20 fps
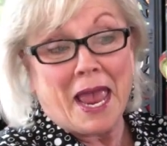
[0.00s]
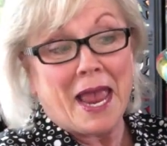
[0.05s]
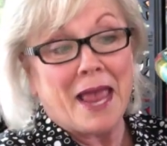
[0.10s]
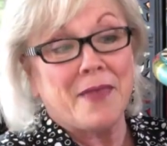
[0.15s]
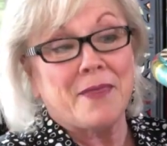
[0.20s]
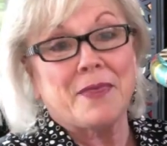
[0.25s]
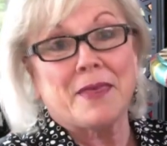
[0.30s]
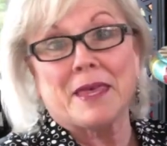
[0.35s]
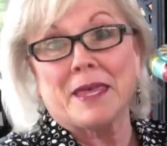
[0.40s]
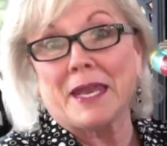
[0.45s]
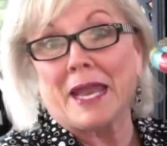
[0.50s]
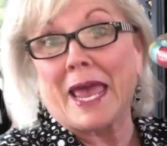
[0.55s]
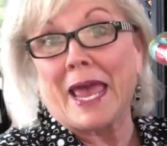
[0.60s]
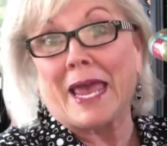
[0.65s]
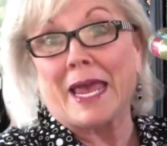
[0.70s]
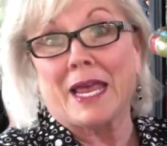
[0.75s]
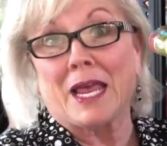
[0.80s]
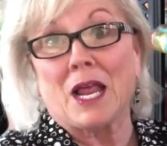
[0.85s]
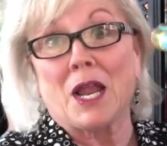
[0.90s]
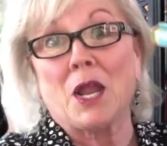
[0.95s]
and then
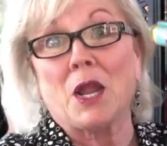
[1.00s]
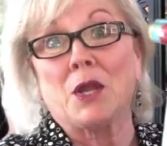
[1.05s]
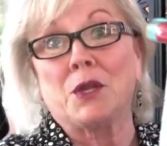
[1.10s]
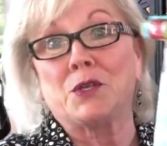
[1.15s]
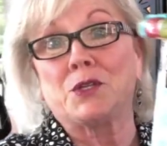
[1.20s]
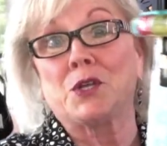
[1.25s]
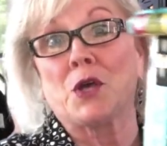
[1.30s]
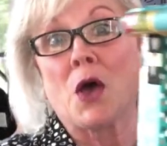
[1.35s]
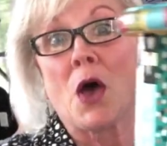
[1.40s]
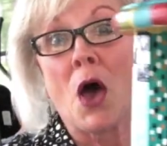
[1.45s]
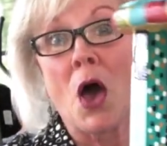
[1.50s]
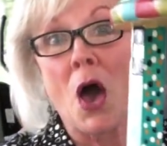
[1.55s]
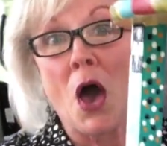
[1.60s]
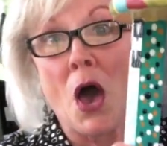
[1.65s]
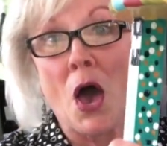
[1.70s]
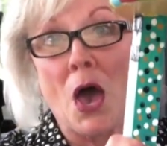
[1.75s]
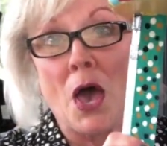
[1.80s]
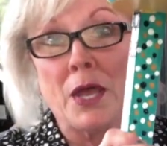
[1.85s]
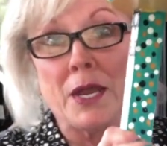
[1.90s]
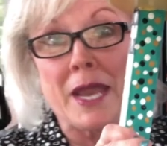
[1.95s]
a
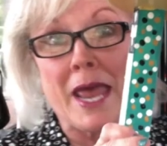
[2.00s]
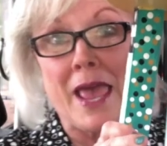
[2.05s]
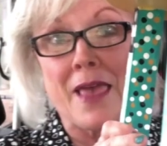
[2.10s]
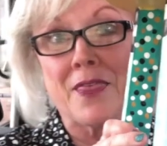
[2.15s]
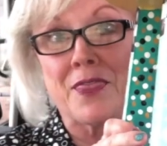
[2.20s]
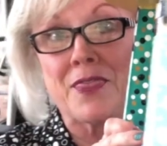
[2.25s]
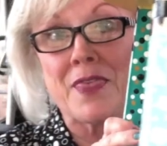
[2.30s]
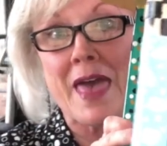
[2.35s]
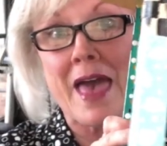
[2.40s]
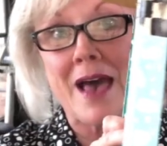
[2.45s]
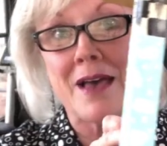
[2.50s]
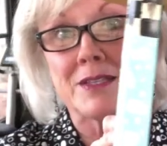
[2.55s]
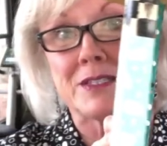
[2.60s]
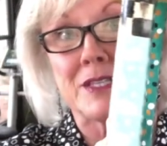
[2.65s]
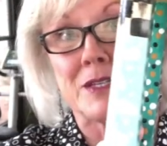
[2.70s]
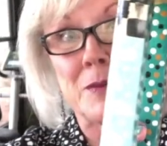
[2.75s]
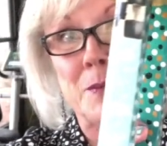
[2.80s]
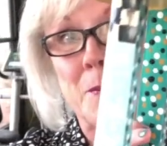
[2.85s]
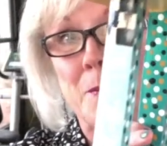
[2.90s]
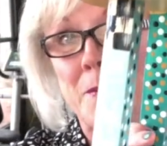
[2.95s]

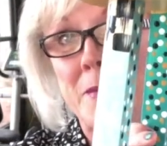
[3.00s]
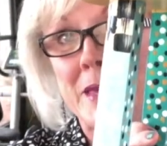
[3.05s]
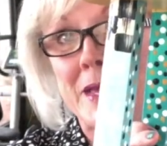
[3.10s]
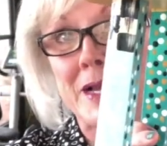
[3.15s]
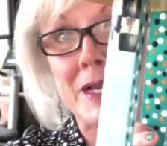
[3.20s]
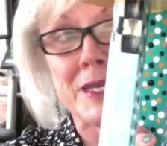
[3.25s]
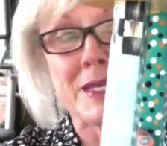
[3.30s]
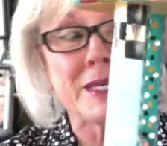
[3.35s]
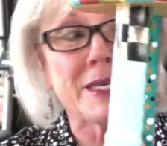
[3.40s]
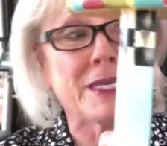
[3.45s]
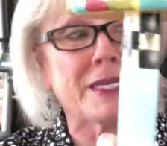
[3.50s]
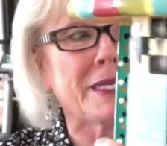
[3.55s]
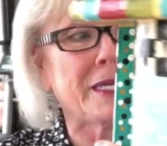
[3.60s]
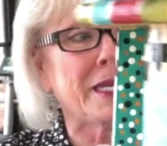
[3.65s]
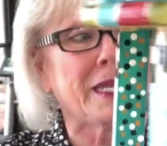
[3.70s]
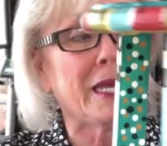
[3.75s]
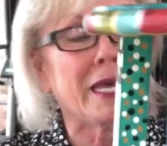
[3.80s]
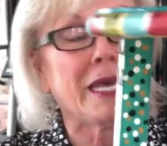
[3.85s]
1,000 million